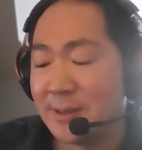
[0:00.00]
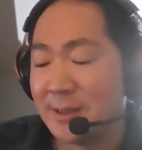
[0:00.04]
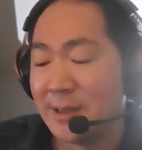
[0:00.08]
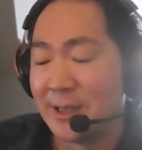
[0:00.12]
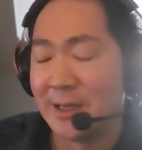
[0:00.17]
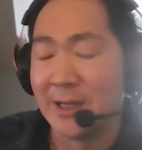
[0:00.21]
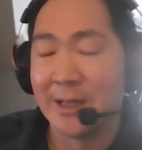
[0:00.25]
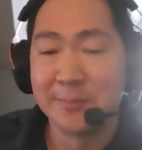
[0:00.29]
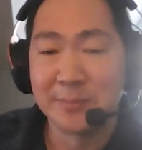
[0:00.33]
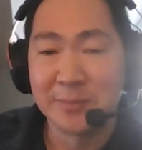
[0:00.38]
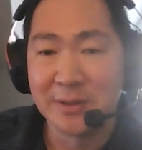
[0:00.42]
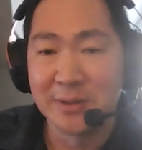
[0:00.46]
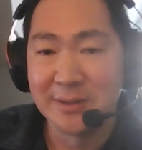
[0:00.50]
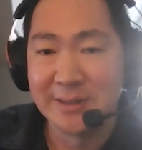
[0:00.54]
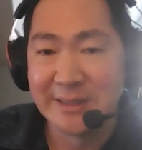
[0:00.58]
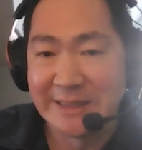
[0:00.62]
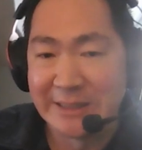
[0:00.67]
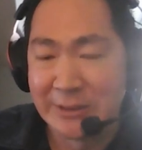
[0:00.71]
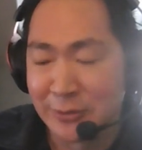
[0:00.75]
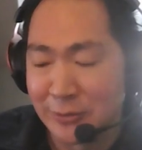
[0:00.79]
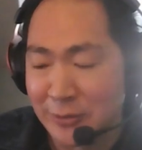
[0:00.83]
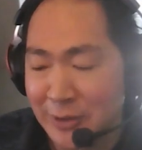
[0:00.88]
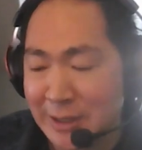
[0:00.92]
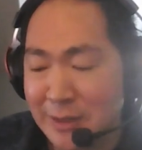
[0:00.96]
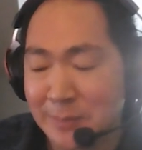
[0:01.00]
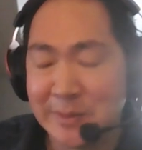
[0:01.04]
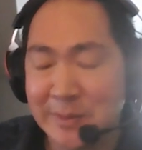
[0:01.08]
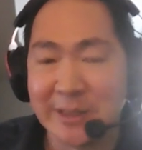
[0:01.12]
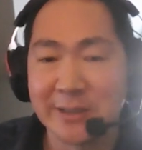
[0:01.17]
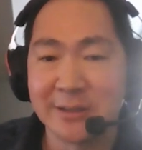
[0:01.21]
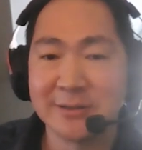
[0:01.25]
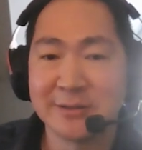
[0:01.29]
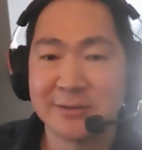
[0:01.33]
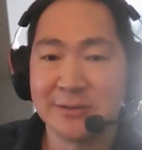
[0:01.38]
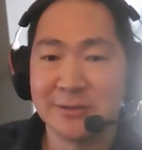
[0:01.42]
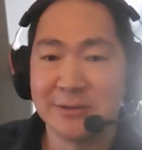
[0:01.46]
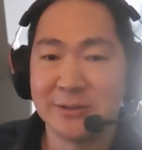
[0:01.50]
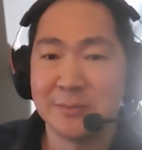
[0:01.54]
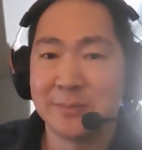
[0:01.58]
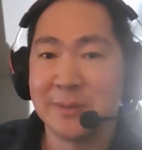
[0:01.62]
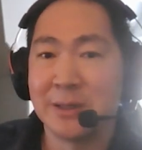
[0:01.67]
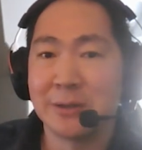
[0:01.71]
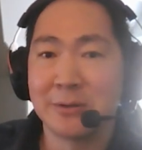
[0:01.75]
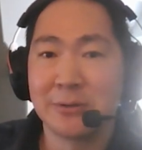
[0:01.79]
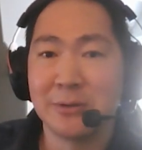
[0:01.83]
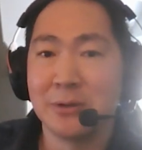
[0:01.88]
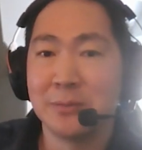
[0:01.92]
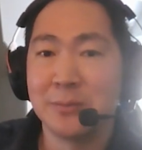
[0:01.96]
I'm incredibly concerned
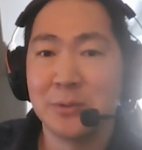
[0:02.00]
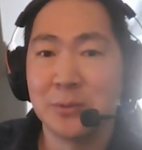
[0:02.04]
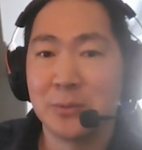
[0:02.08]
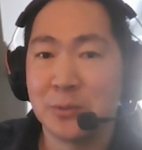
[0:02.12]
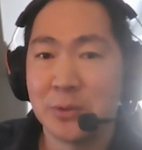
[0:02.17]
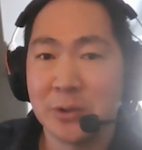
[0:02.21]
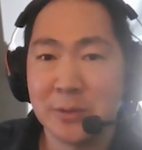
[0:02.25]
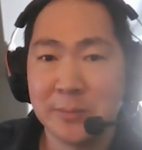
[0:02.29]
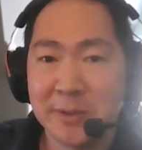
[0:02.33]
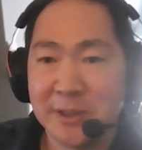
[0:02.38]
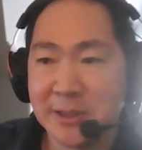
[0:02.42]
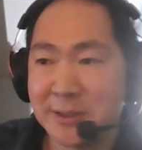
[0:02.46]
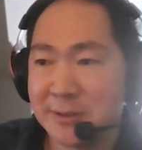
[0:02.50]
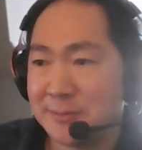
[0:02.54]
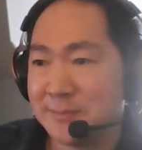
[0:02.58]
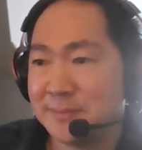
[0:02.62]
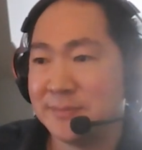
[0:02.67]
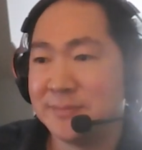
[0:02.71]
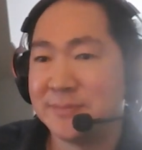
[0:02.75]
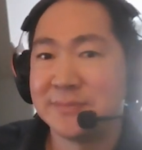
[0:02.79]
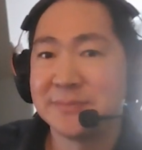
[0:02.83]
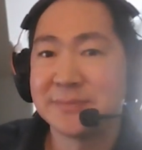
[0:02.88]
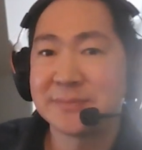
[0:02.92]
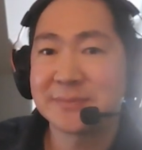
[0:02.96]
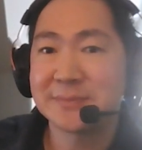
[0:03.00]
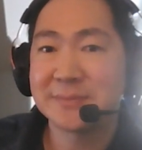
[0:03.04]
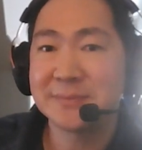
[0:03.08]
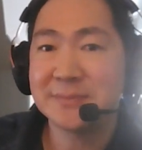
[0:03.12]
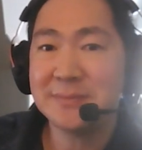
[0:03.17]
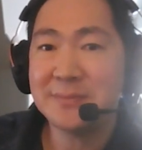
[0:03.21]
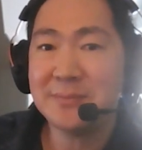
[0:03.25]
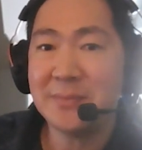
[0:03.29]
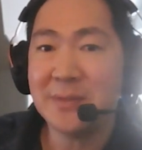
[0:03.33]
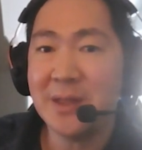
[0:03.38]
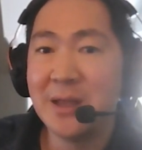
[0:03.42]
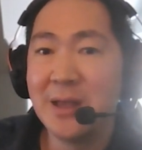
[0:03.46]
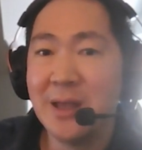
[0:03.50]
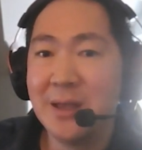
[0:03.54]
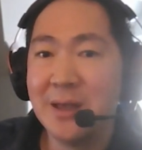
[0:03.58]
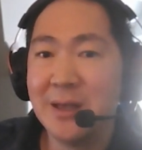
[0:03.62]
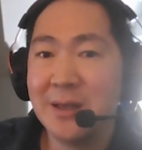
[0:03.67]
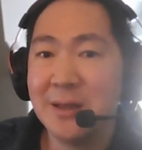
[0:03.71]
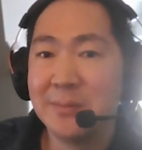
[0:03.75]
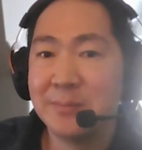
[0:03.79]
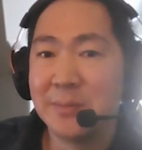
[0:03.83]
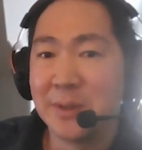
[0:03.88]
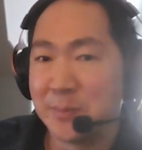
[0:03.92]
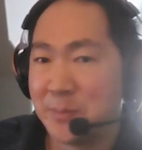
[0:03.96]
about global warming.
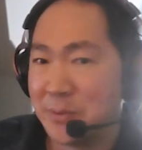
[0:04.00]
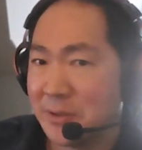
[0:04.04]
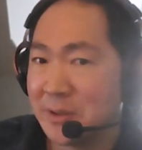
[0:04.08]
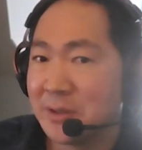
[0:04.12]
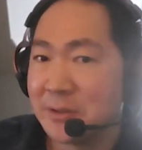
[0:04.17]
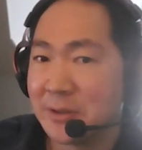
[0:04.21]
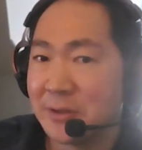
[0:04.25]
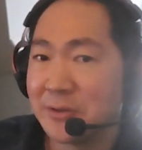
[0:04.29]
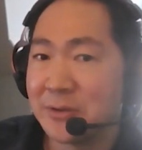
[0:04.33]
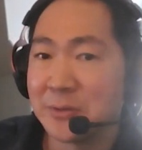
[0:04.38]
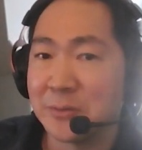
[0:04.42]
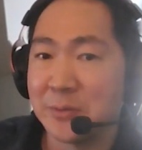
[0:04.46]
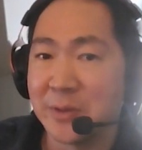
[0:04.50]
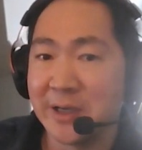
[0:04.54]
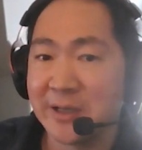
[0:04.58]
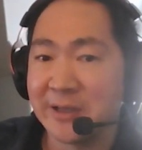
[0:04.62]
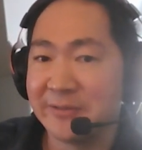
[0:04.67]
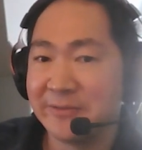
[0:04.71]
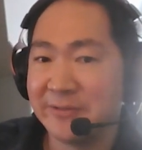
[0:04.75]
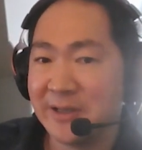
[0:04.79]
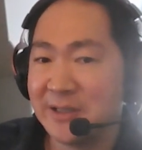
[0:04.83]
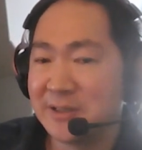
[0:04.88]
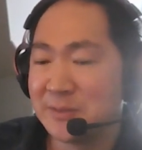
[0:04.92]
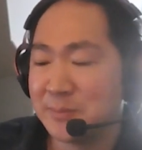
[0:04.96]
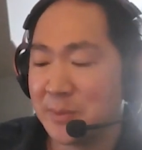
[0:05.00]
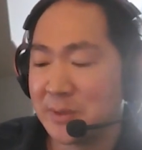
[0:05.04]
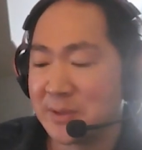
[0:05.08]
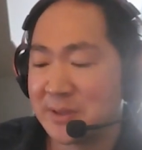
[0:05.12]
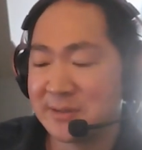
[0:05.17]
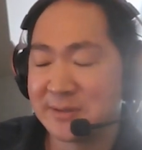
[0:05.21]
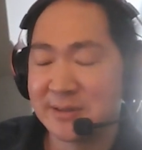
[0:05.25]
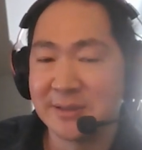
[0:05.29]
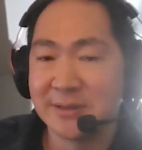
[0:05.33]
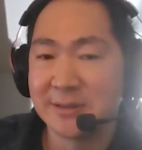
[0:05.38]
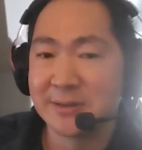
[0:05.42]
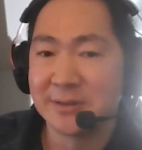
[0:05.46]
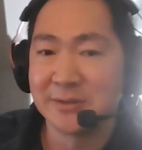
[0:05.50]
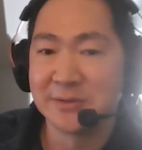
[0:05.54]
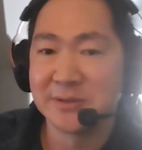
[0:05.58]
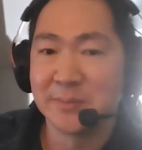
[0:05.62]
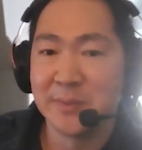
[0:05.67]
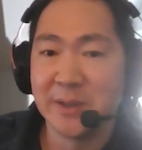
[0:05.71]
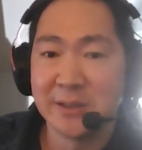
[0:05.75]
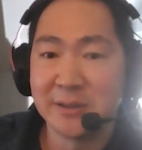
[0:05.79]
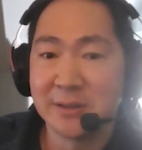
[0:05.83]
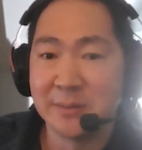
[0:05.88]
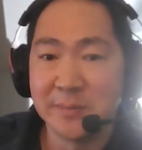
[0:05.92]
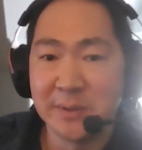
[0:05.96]
But put another way, if Facebook is going to go
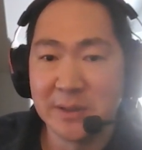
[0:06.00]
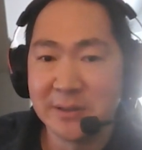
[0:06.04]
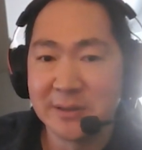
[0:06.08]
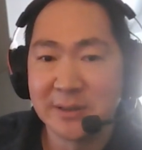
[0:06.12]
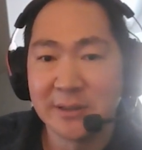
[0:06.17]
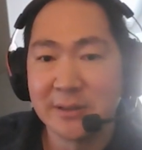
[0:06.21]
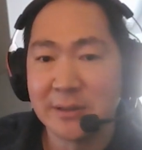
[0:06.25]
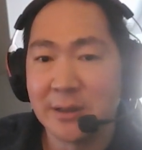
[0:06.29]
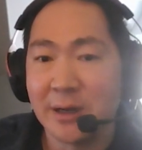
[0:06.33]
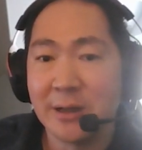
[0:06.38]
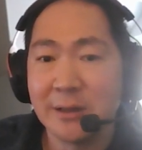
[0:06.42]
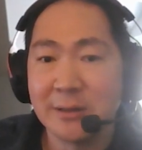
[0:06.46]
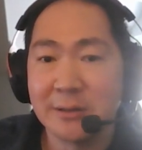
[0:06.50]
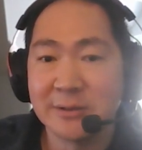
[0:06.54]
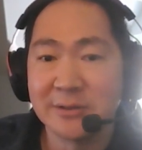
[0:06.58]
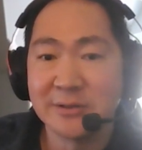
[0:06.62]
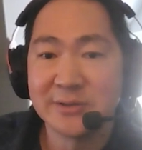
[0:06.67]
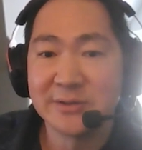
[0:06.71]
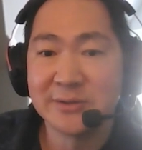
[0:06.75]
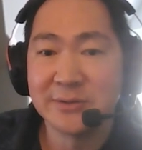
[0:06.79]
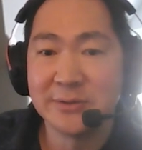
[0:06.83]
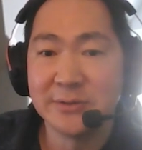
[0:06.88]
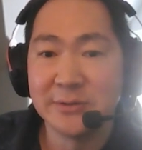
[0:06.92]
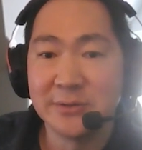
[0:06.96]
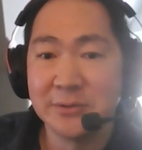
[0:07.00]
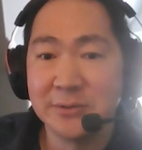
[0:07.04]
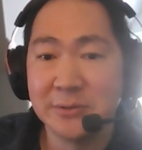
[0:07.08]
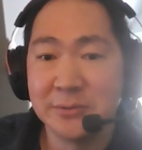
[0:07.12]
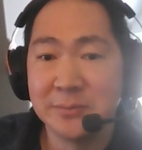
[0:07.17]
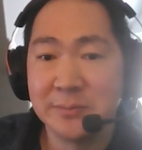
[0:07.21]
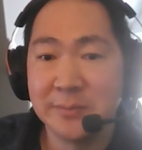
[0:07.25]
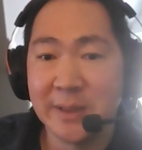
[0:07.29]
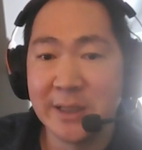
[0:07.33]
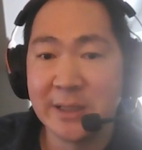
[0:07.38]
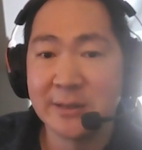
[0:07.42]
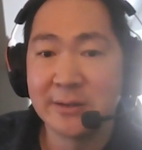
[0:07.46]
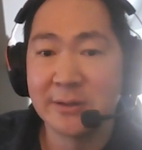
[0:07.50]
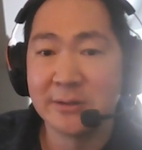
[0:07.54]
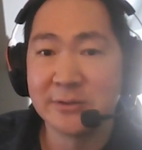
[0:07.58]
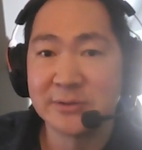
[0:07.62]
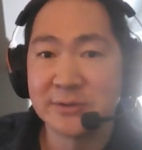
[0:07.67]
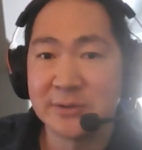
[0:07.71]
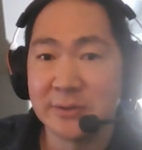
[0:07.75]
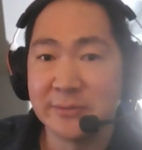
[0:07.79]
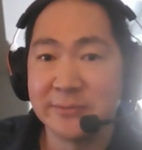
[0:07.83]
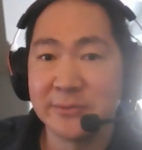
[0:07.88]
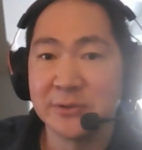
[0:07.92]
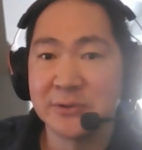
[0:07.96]
spend $1 billion to make their
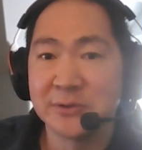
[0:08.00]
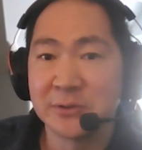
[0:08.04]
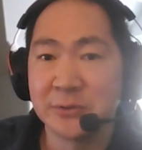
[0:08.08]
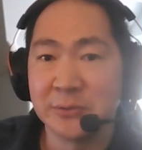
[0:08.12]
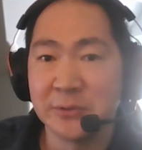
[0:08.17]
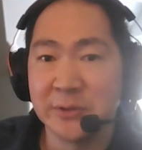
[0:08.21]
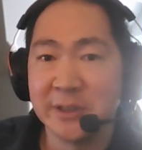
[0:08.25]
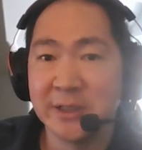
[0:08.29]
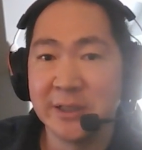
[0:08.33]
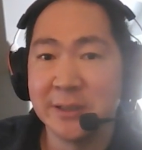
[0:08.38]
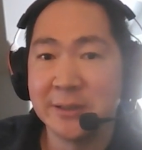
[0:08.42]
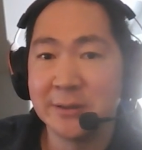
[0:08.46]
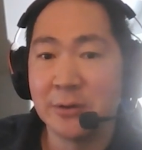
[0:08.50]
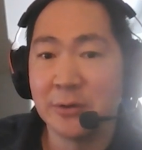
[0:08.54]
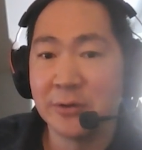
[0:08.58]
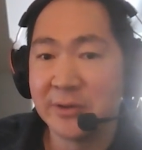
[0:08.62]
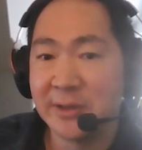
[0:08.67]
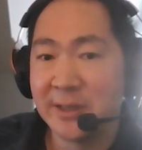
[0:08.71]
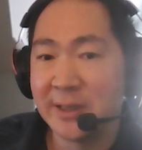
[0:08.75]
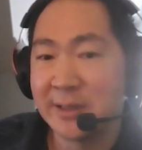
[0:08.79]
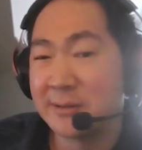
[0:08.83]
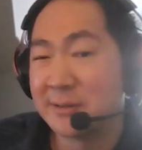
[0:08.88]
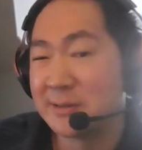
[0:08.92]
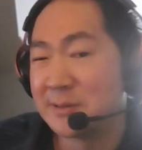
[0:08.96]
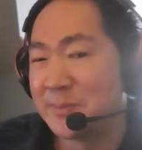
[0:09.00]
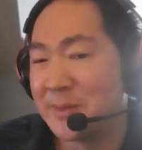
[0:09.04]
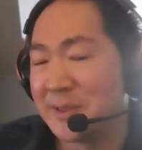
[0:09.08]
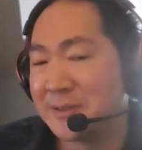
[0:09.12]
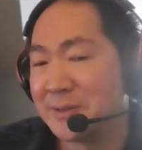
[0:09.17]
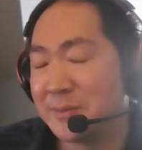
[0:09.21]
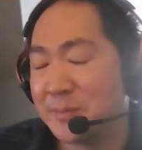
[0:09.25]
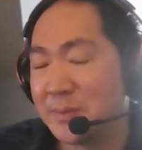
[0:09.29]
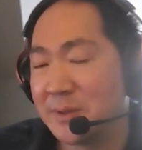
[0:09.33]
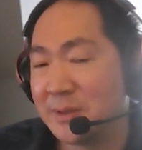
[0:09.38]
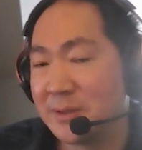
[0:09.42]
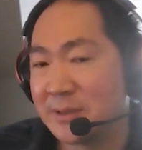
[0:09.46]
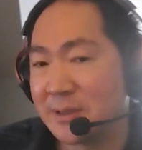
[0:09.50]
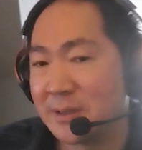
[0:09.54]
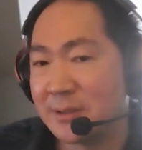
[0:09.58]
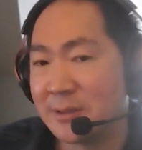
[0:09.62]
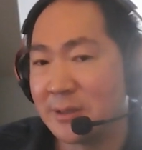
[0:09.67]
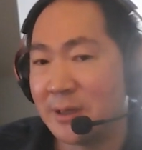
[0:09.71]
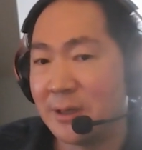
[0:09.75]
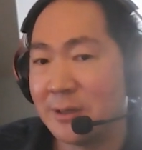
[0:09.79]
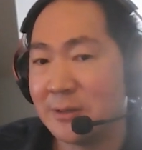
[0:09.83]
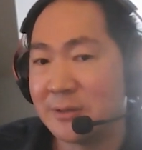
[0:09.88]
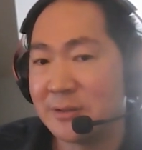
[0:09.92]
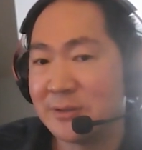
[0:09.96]
servers green, or they could spend $1 billion
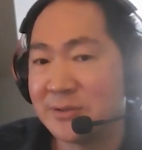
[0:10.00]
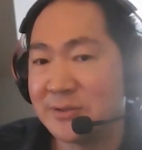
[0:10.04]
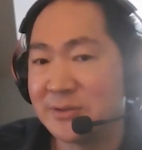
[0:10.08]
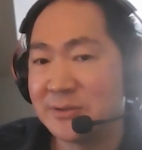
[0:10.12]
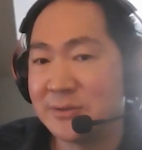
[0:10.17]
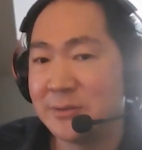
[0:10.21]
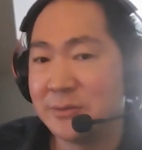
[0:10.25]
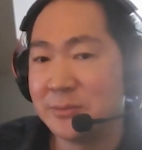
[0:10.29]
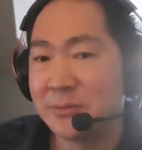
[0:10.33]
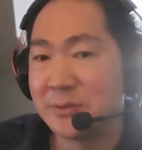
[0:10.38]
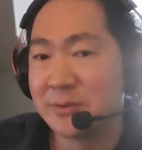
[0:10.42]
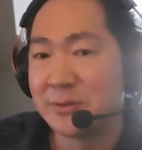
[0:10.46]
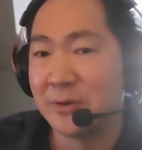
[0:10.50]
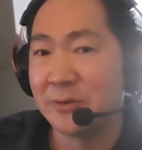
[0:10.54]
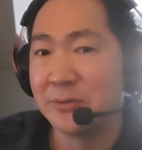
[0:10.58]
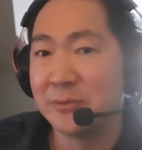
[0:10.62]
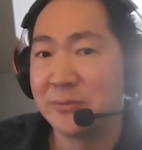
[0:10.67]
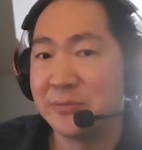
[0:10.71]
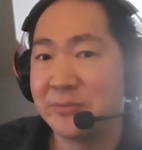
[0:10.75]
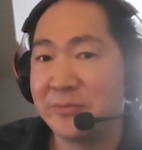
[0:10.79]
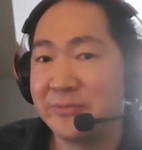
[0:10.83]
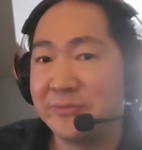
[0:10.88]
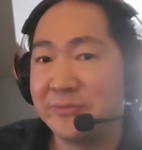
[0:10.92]
to go